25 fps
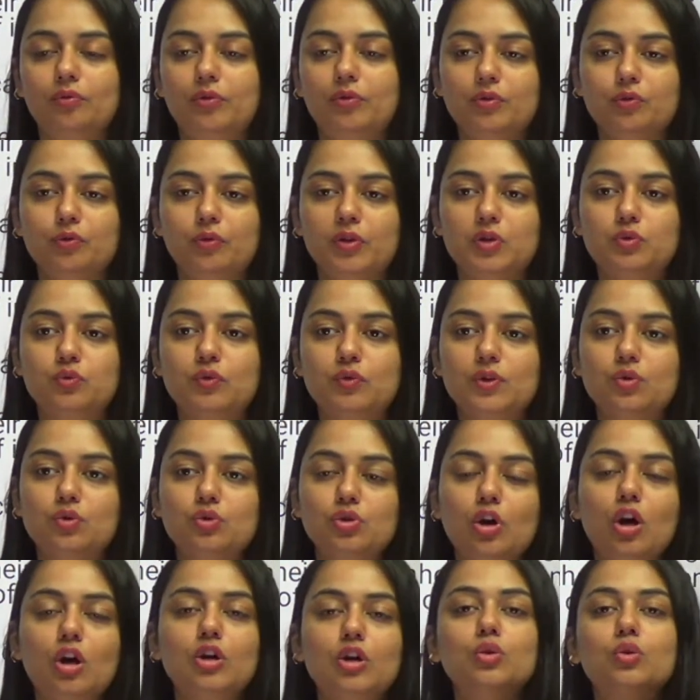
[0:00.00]
which we do
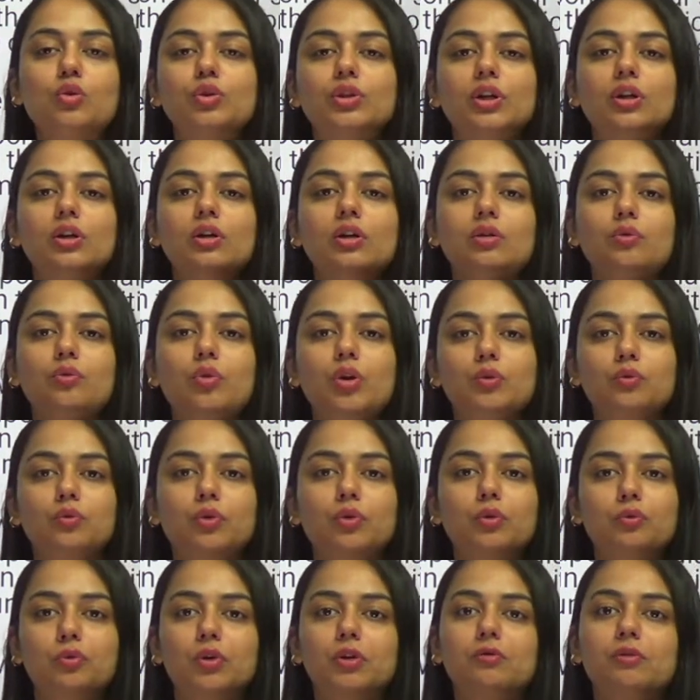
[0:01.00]
not know what
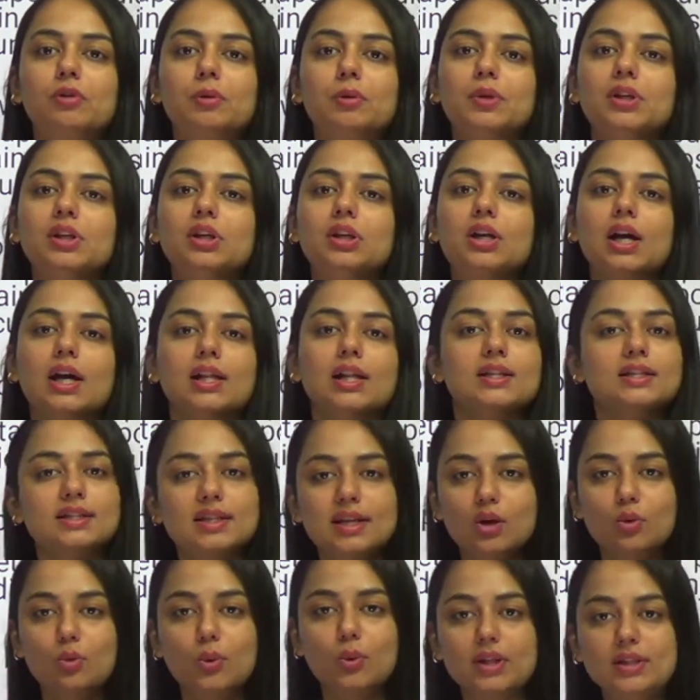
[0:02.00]
will be the
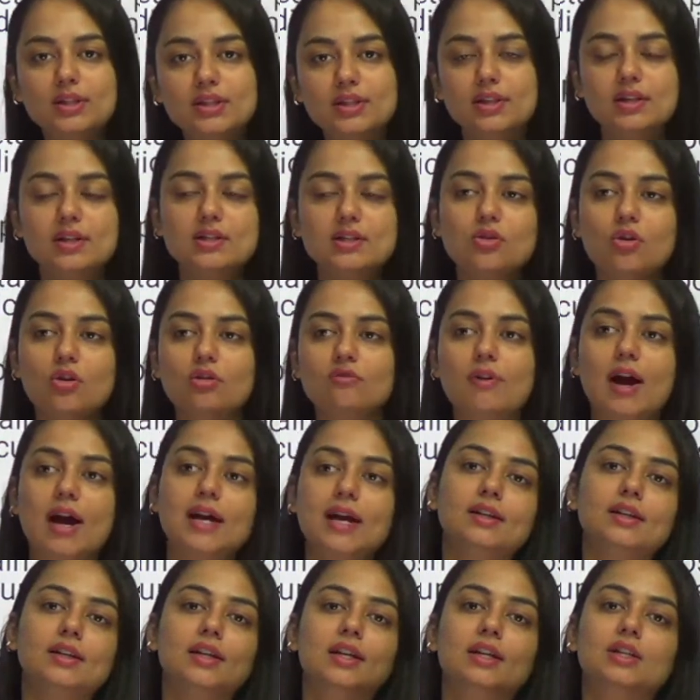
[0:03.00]
consequences or why
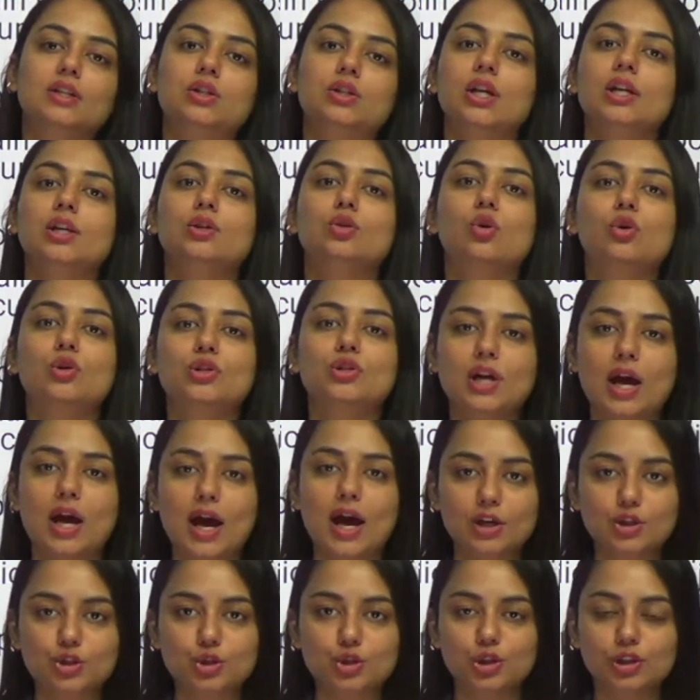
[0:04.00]
did he take those
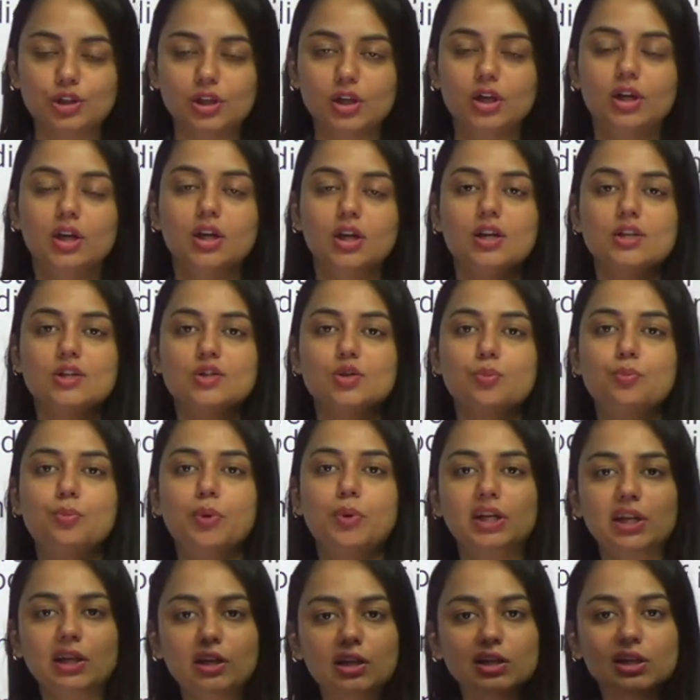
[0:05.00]
actions. So
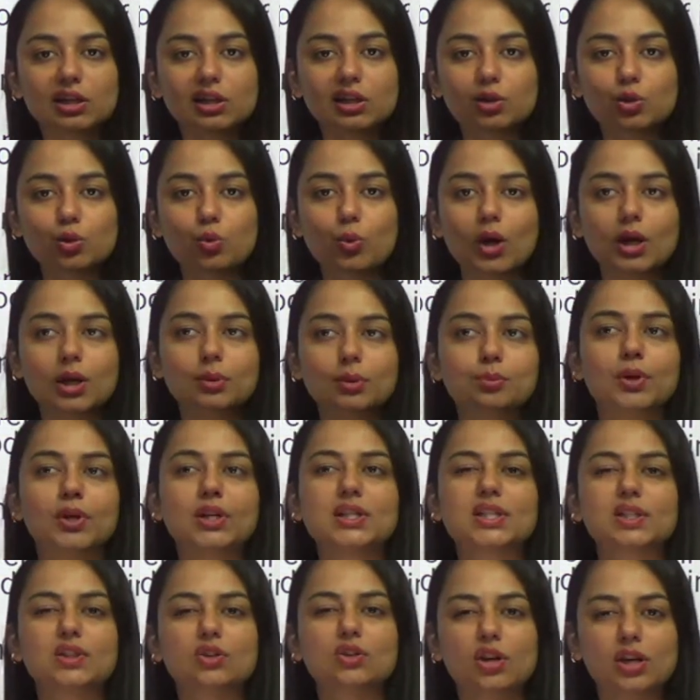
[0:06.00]
particular to one
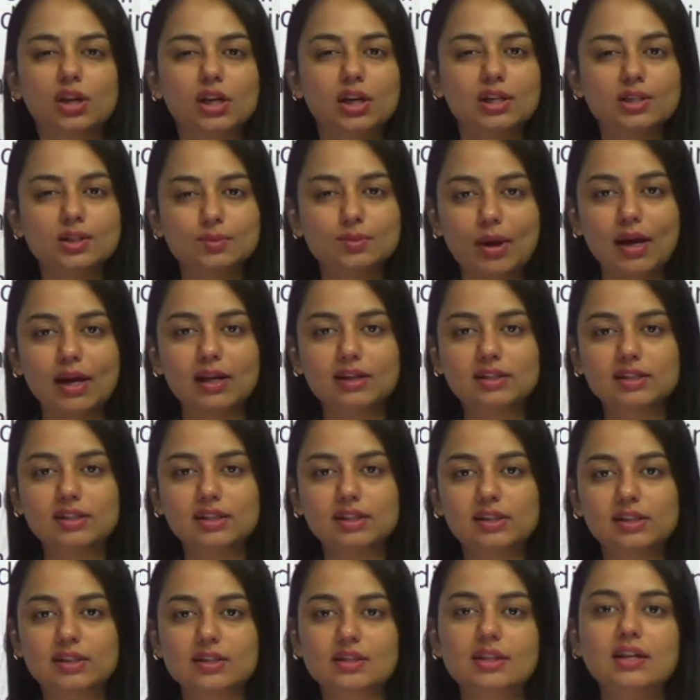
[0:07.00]
person or his
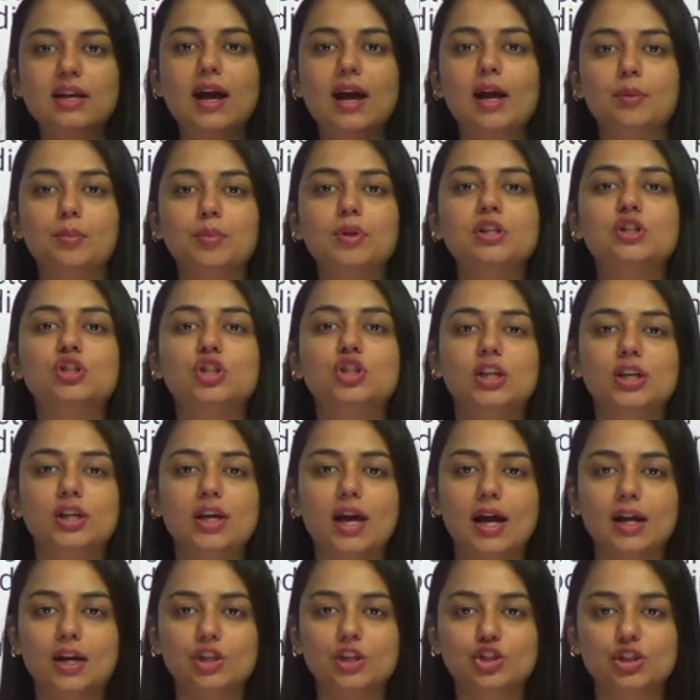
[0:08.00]
mindset is the arbitrary
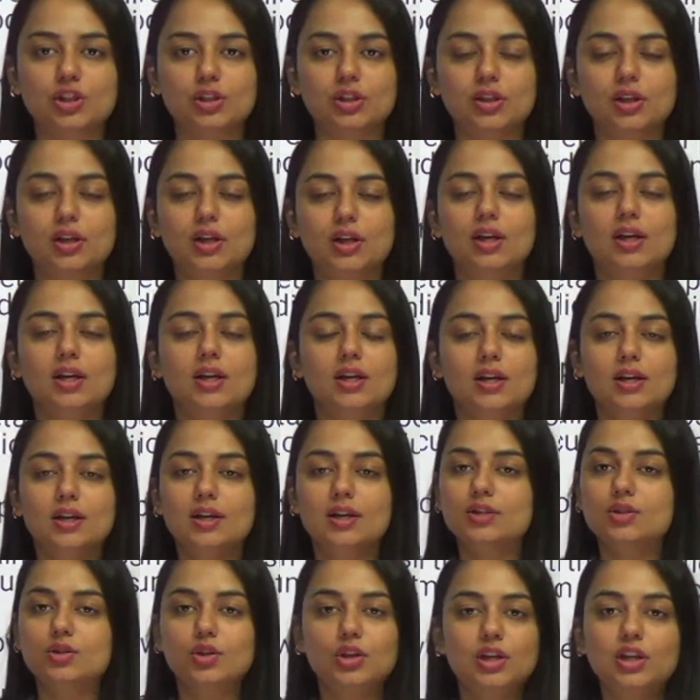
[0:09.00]
action.
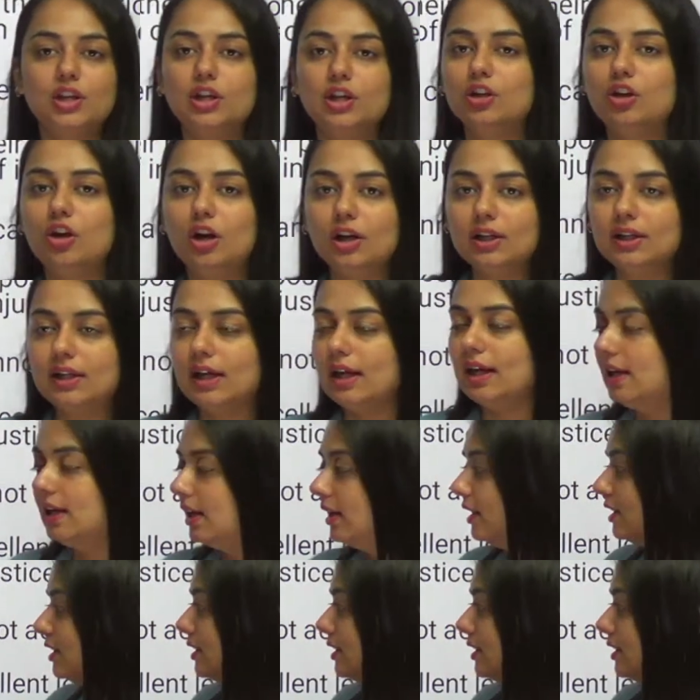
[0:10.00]
So he cannot take any